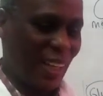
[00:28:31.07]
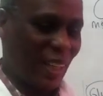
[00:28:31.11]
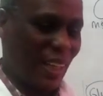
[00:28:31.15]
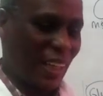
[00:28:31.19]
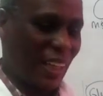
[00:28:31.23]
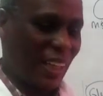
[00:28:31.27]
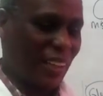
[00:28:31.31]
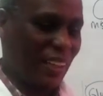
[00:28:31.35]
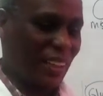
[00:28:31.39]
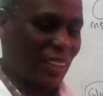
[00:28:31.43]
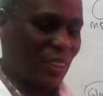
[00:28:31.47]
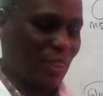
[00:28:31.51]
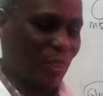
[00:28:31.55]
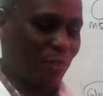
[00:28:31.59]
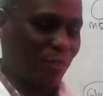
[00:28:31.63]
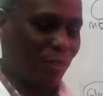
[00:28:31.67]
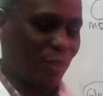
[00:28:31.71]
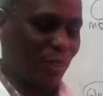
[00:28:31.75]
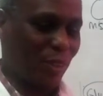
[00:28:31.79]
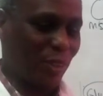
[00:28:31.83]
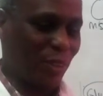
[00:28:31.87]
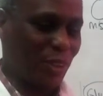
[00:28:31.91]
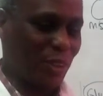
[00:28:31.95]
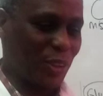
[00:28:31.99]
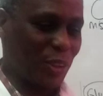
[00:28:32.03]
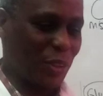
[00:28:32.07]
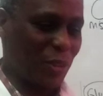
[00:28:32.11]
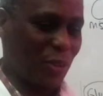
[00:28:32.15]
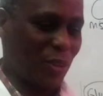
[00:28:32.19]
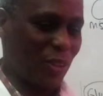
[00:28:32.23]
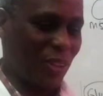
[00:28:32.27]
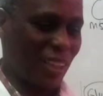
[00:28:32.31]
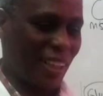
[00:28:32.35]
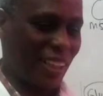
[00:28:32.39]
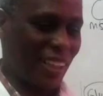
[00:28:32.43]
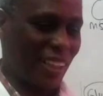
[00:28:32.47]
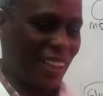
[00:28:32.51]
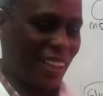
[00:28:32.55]
unless of course you
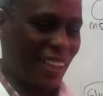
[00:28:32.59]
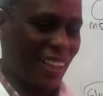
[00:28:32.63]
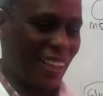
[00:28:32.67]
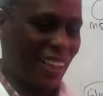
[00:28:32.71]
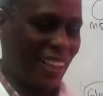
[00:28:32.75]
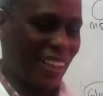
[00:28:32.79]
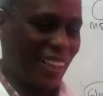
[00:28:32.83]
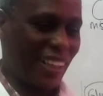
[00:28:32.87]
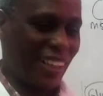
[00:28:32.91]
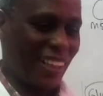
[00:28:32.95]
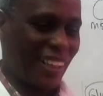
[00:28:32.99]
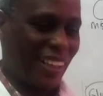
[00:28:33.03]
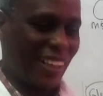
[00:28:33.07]
are